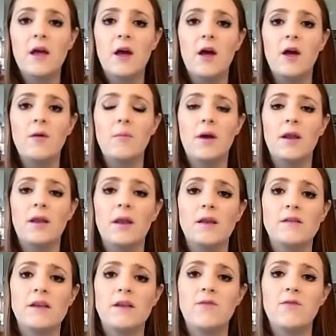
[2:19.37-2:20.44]

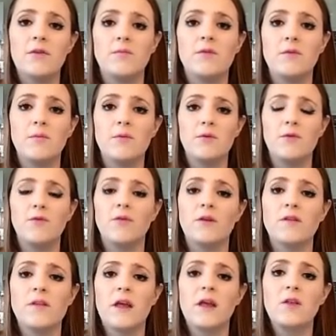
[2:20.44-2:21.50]
and to give them some sort of
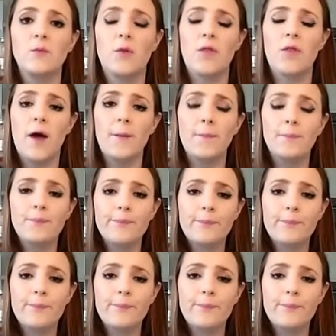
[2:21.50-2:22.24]
success with that.